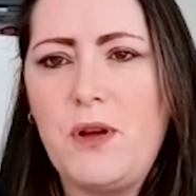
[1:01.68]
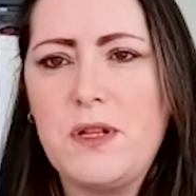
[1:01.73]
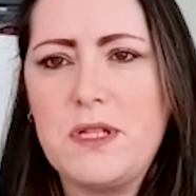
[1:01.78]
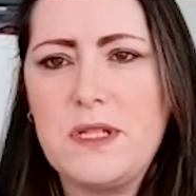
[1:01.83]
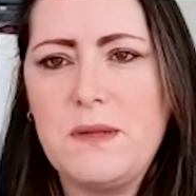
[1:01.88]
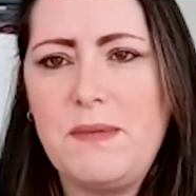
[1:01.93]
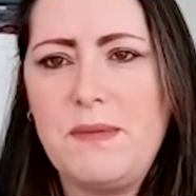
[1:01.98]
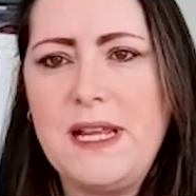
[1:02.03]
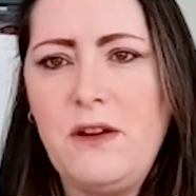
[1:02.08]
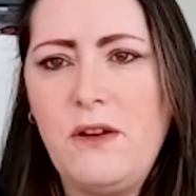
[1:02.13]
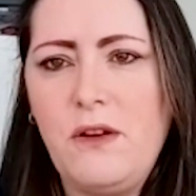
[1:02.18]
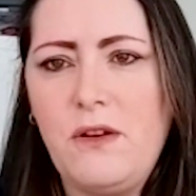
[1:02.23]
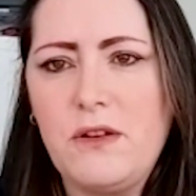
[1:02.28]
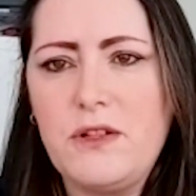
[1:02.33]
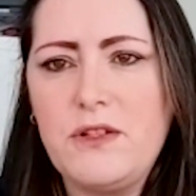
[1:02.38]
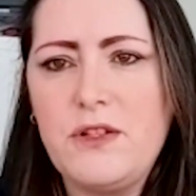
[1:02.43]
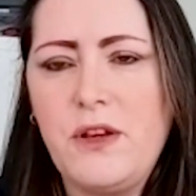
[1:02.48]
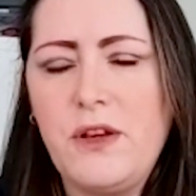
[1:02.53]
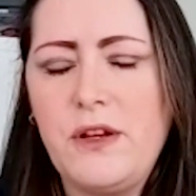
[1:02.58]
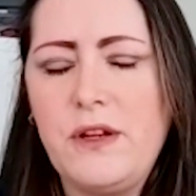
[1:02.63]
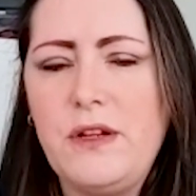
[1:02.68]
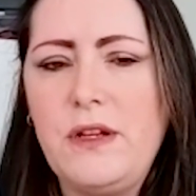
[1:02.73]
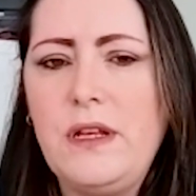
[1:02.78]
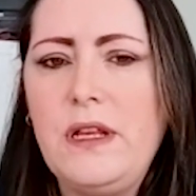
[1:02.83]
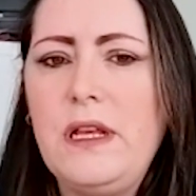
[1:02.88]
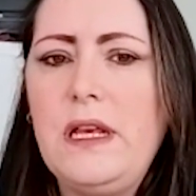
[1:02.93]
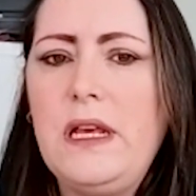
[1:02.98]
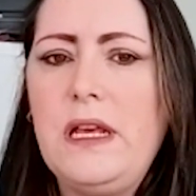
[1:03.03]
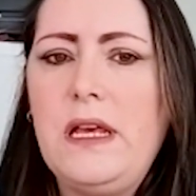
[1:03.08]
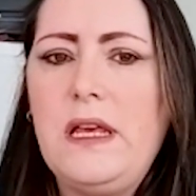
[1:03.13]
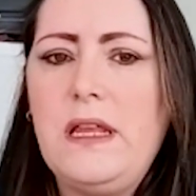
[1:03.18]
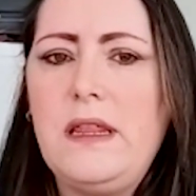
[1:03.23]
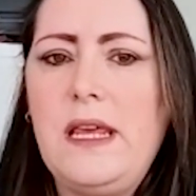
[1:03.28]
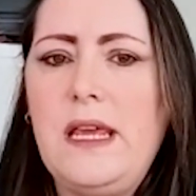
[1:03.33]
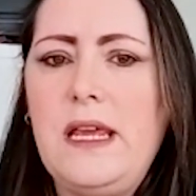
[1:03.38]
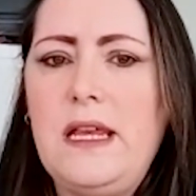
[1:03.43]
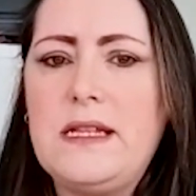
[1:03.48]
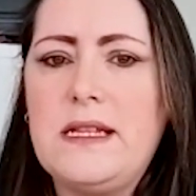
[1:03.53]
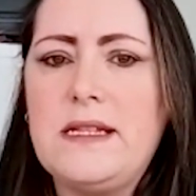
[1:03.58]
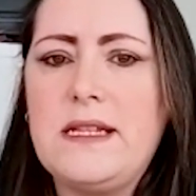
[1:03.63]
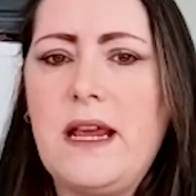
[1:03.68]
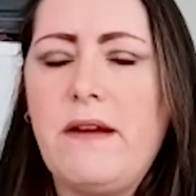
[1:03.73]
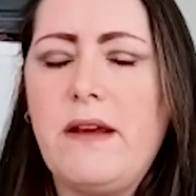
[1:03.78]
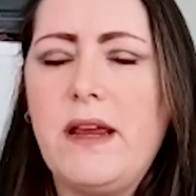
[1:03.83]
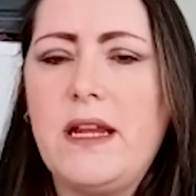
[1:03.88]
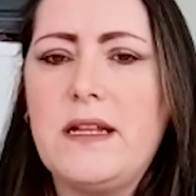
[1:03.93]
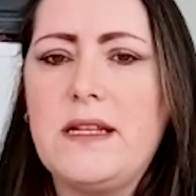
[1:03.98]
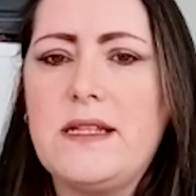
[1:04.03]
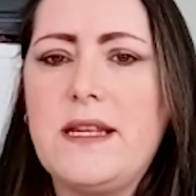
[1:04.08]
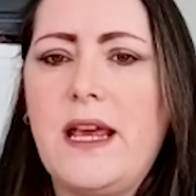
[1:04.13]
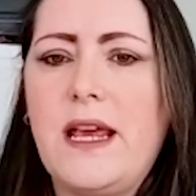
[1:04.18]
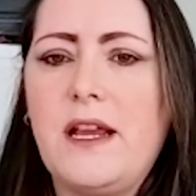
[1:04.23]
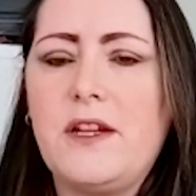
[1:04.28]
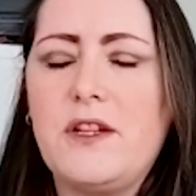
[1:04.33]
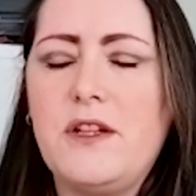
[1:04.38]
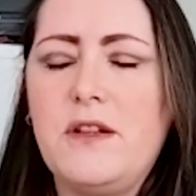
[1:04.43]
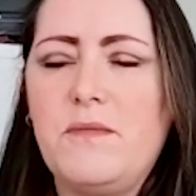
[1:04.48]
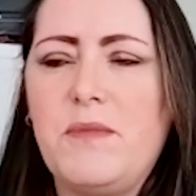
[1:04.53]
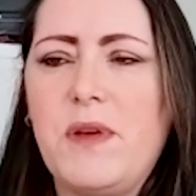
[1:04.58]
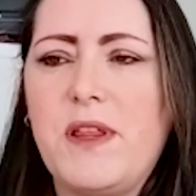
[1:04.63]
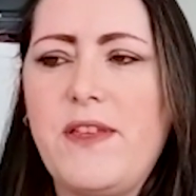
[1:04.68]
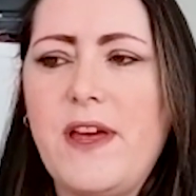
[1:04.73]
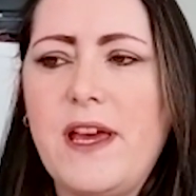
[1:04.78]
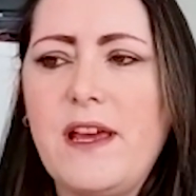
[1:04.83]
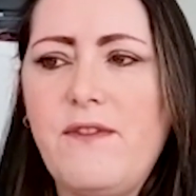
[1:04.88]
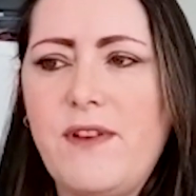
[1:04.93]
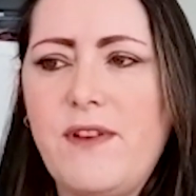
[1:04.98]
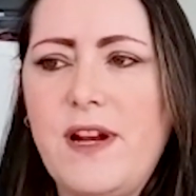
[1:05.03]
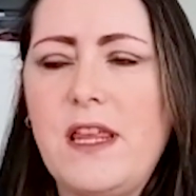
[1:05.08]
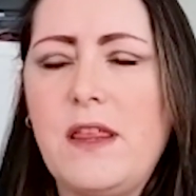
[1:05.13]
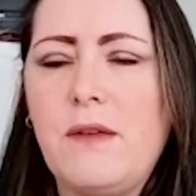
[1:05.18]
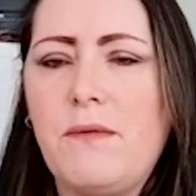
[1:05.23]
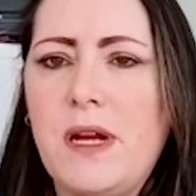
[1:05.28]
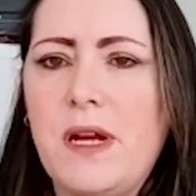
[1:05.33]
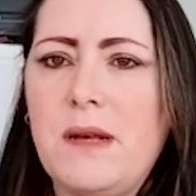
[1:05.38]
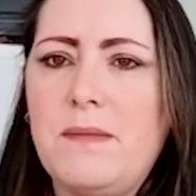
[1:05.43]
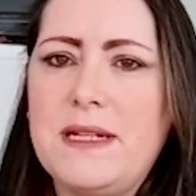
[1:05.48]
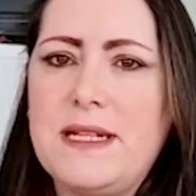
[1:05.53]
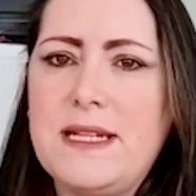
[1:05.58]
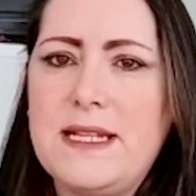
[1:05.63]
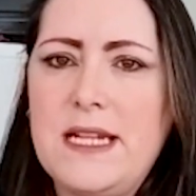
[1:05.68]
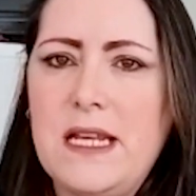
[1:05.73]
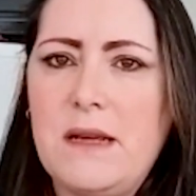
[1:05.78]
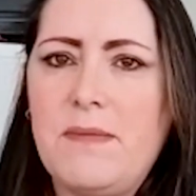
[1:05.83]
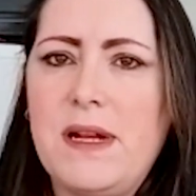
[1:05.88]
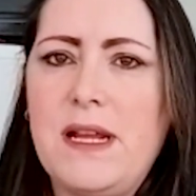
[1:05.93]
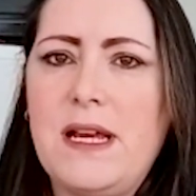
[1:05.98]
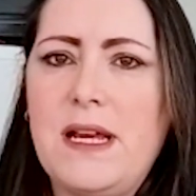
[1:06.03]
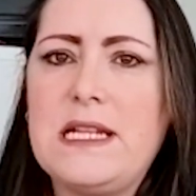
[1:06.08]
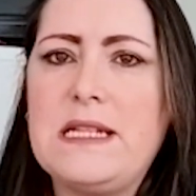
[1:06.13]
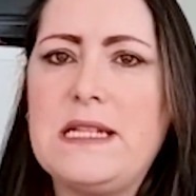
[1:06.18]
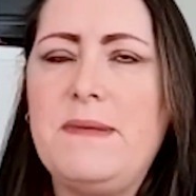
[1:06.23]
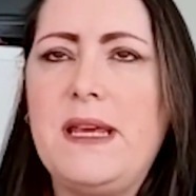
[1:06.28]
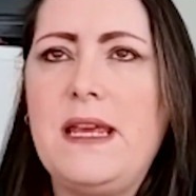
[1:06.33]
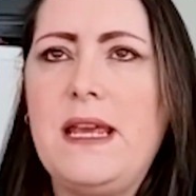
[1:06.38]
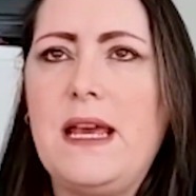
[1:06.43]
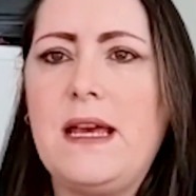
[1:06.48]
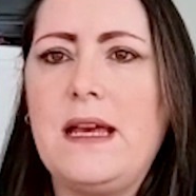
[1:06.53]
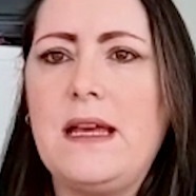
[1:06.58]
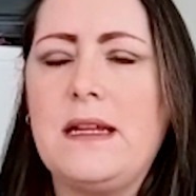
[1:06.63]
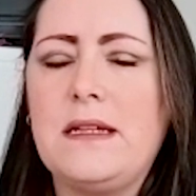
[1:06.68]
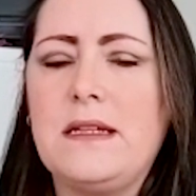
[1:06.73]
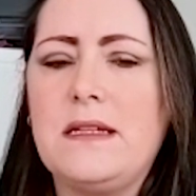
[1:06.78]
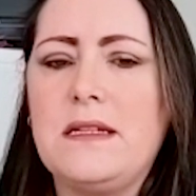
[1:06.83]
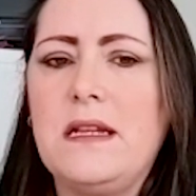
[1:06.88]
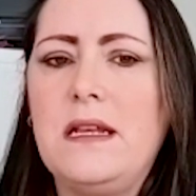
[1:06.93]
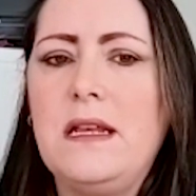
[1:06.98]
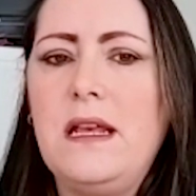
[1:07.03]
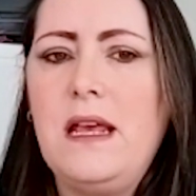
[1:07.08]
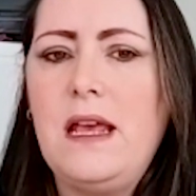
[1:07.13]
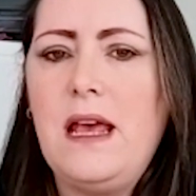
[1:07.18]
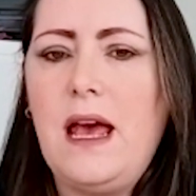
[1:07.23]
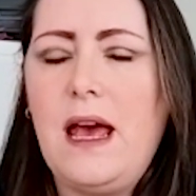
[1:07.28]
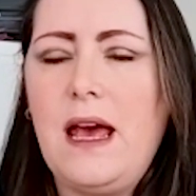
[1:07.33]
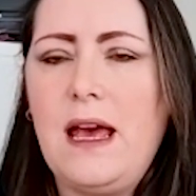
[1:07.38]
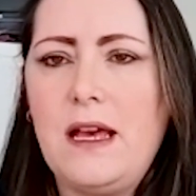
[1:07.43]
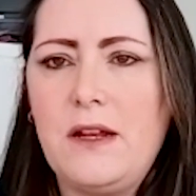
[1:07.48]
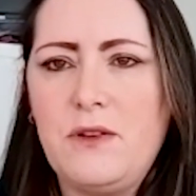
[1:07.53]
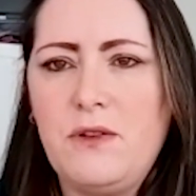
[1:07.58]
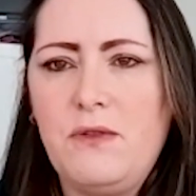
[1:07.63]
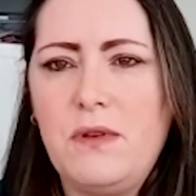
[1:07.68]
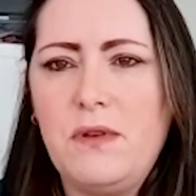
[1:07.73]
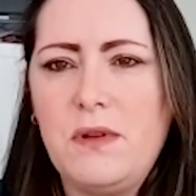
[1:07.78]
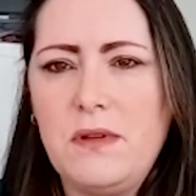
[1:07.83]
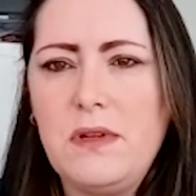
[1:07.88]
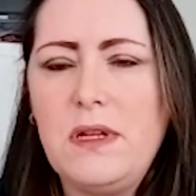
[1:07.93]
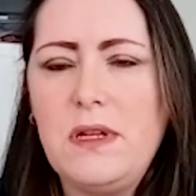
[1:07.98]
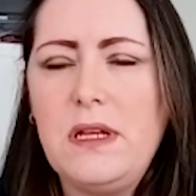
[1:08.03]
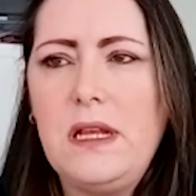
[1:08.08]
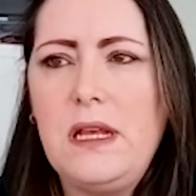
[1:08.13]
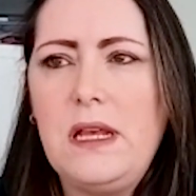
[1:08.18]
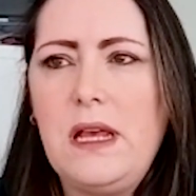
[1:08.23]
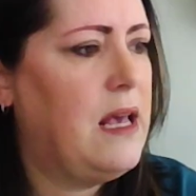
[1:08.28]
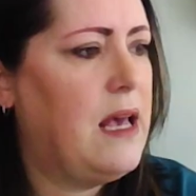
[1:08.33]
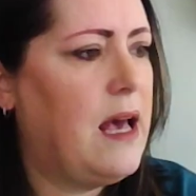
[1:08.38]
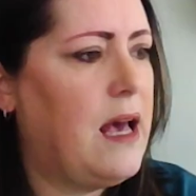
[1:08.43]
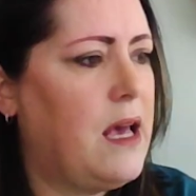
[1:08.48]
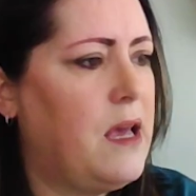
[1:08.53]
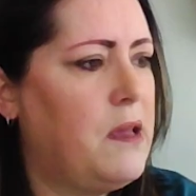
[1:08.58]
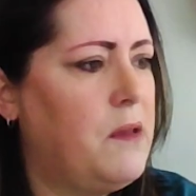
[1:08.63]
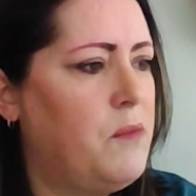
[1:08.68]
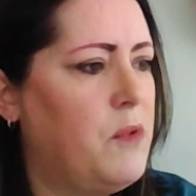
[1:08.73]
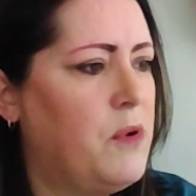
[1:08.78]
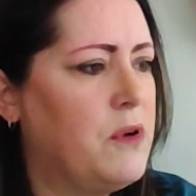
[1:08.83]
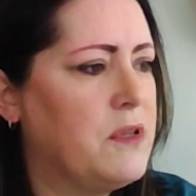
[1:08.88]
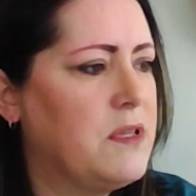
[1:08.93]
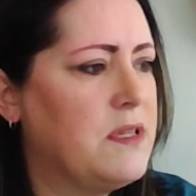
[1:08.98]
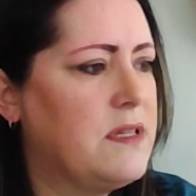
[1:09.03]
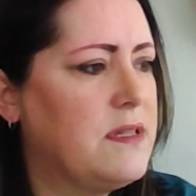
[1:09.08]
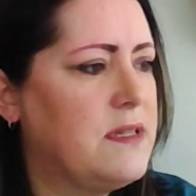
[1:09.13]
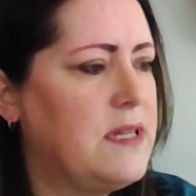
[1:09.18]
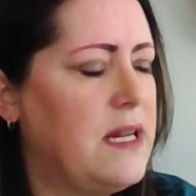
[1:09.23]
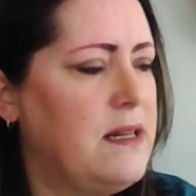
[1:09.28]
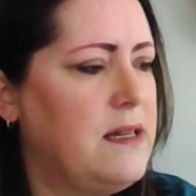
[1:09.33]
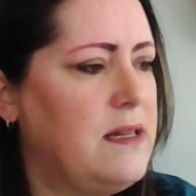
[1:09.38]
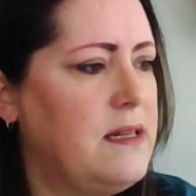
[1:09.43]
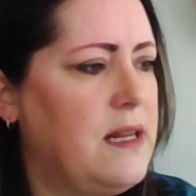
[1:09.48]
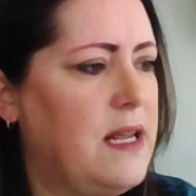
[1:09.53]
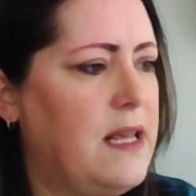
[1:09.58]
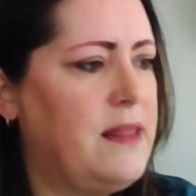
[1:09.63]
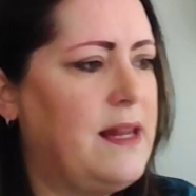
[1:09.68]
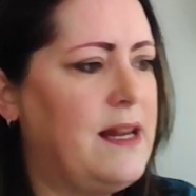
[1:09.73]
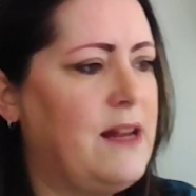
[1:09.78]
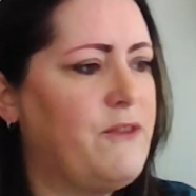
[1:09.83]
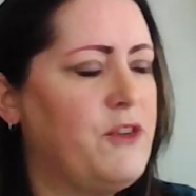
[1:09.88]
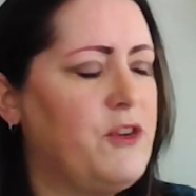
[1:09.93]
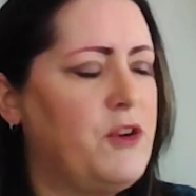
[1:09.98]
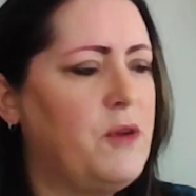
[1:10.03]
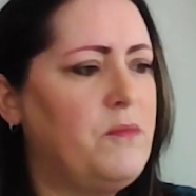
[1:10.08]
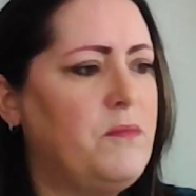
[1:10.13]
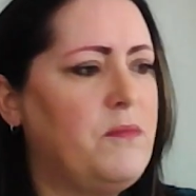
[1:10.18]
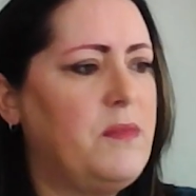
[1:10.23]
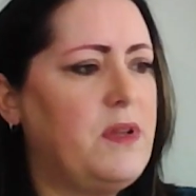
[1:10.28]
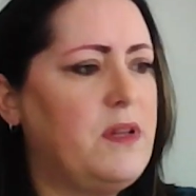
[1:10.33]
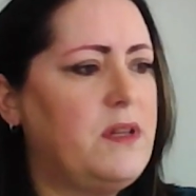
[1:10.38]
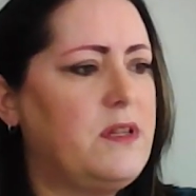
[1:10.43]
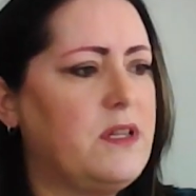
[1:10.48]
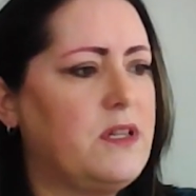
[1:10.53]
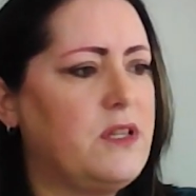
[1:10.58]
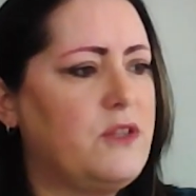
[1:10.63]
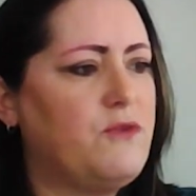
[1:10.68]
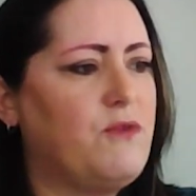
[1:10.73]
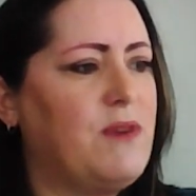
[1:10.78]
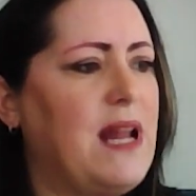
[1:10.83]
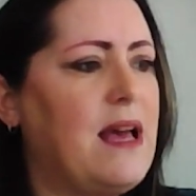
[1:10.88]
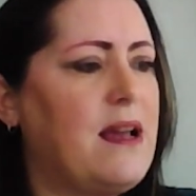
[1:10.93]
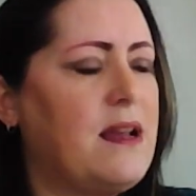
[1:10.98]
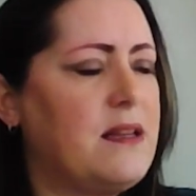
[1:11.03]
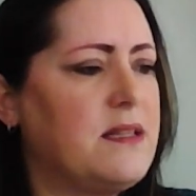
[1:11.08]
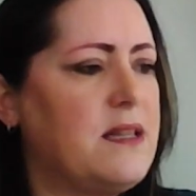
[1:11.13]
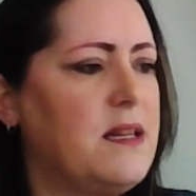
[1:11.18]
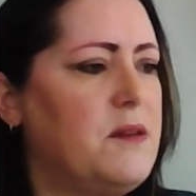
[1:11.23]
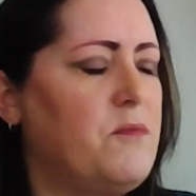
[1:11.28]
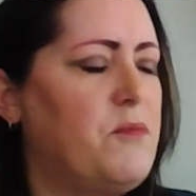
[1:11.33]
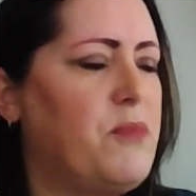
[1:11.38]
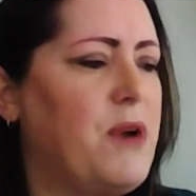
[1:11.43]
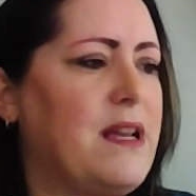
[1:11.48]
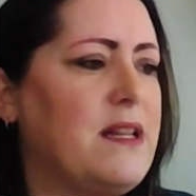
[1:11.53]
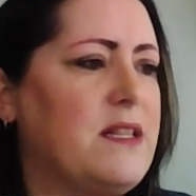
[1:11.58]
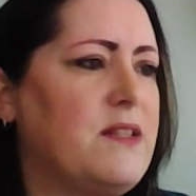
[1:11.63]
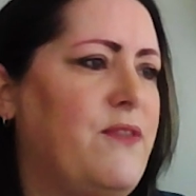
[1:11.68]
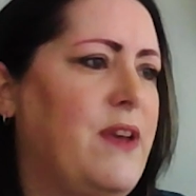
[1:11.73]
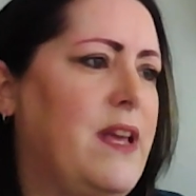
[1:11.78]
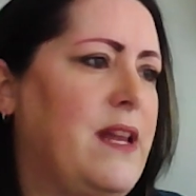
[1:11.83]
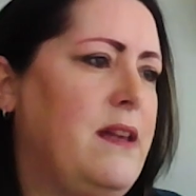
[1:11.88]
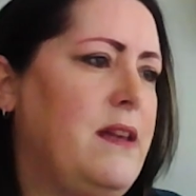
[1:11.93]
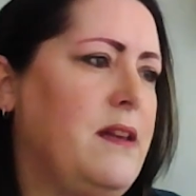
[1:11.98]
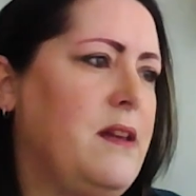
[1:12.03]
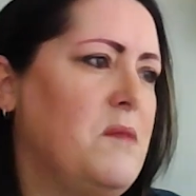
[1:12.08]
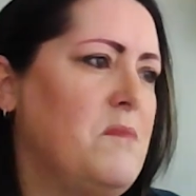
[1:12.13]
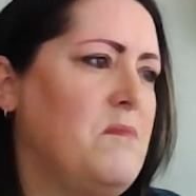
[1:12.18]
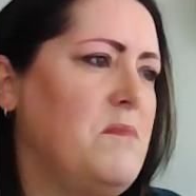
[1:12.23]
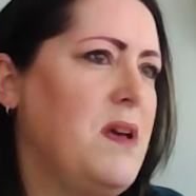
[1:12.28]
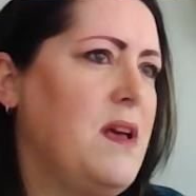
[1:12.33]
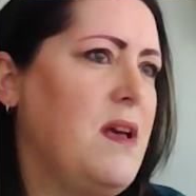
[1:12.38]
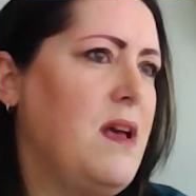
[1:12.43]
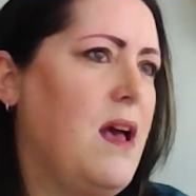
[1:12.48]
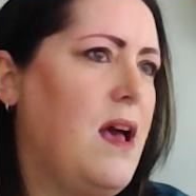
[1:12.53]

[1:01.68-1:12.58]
possibly not doing the cesarean section, but thankfully they were able to stabilise me and I had on. I was sitting in the living room, just relaxing, breastfeeding him,